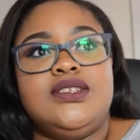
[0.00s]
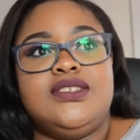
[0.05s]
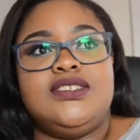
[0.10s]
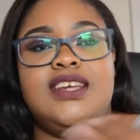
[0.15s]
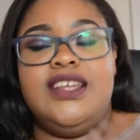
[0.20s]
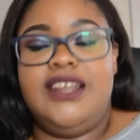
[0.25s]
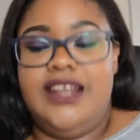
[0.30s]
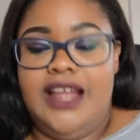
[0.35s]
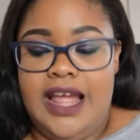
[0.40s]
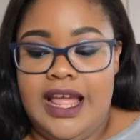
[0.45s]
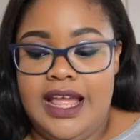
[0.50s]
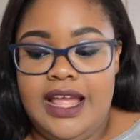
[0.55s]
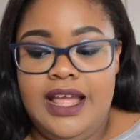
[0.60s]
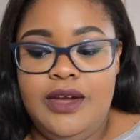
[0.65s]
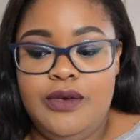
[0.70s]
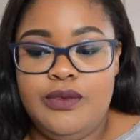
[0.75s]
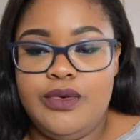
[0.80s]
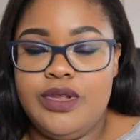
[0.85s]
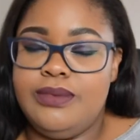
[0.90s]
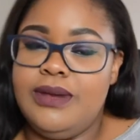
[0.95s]

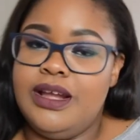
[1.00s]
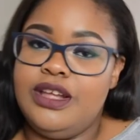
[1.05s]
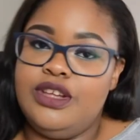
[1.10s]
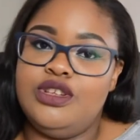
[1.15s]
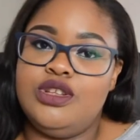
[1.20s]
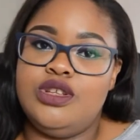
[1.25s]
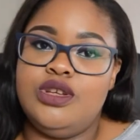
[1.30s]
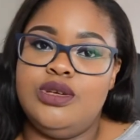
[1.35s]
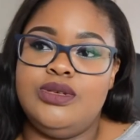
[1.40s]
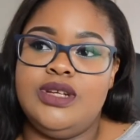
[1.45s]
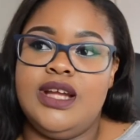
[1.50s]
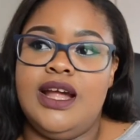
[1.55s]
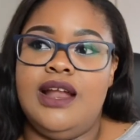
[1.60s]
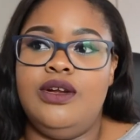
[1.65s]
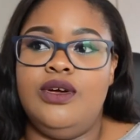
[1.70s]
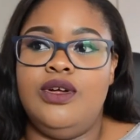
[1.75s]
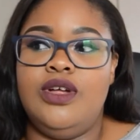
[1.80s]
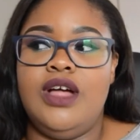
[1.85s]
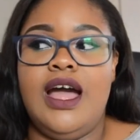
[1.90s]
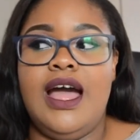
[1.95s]
today with my YouTube
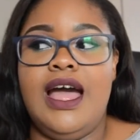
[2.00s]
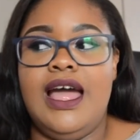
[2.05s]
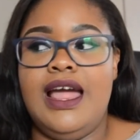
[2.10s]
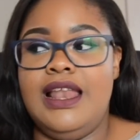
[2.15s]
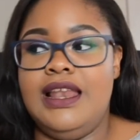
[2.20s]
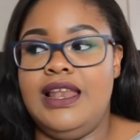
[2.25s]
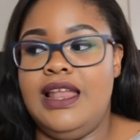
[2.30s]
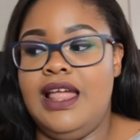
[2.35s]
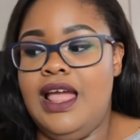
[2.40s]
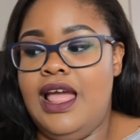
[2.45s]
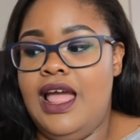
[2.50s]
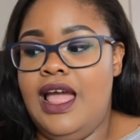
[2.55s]
channel, and